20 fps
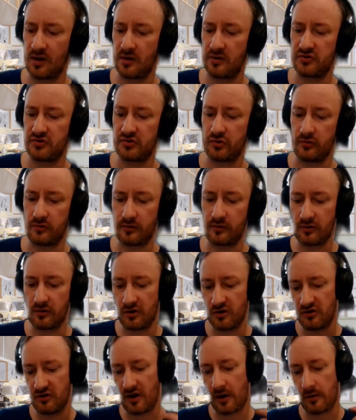So
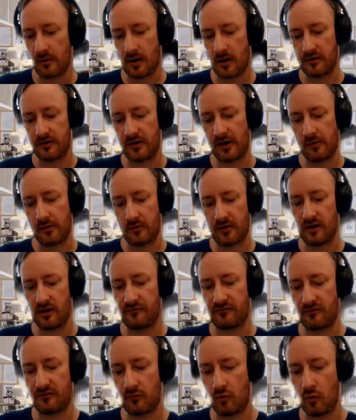now kind
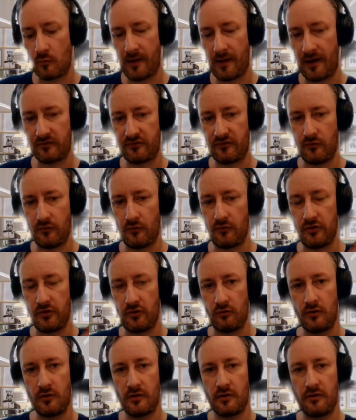of go back
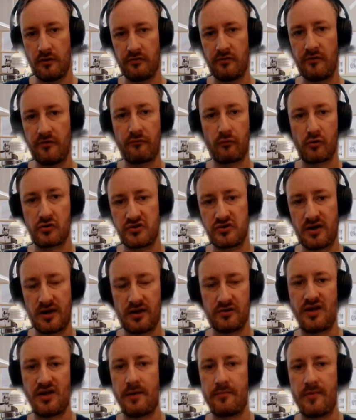to the four
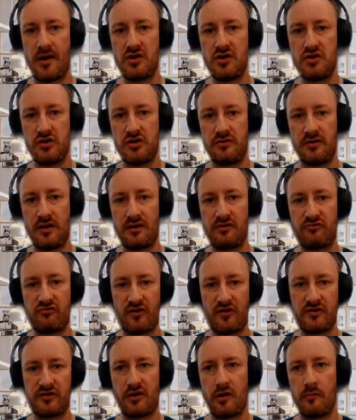scenarios that I mentioned and
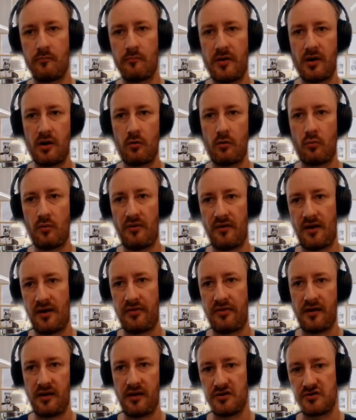try to compare whether I
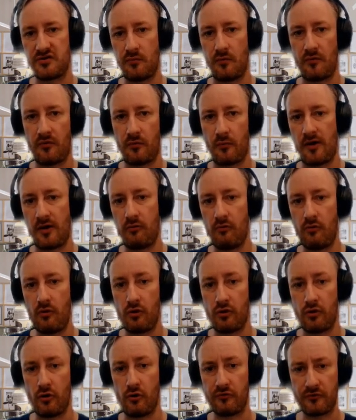think it's worthwhile
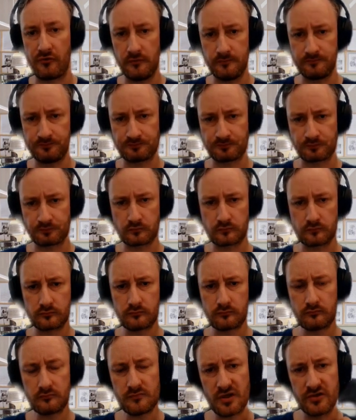or not.
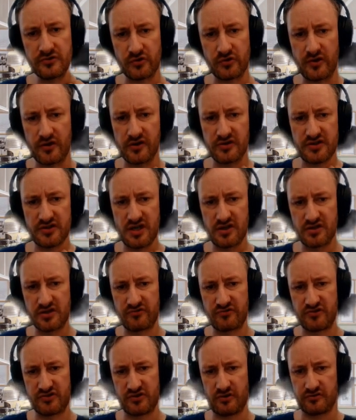So here's
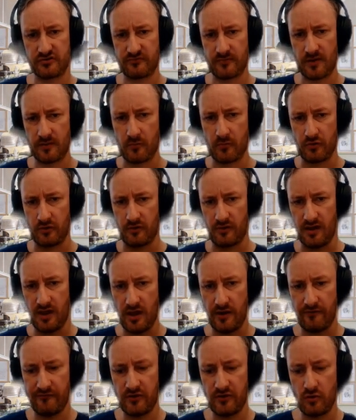the results of my modeling.
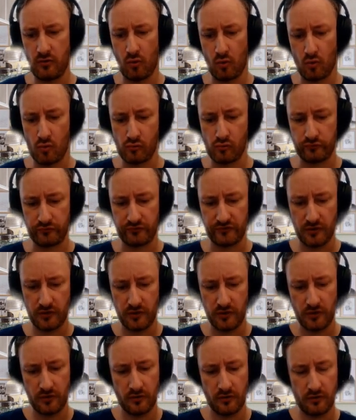If you hold
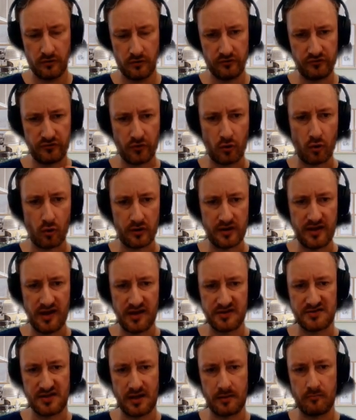DOT or
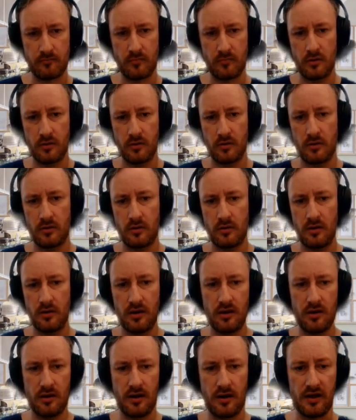KSM
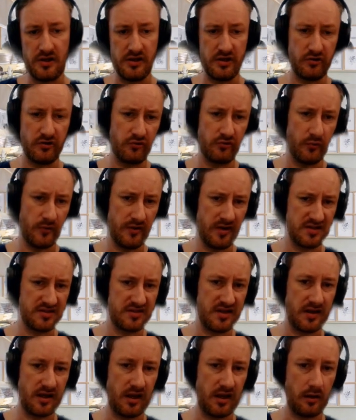and you don't do any
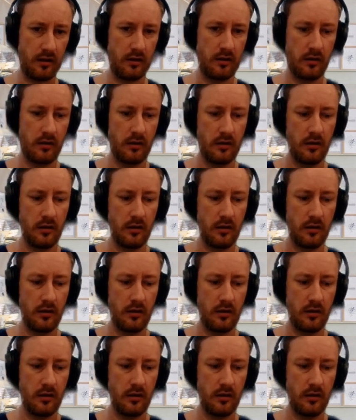staking,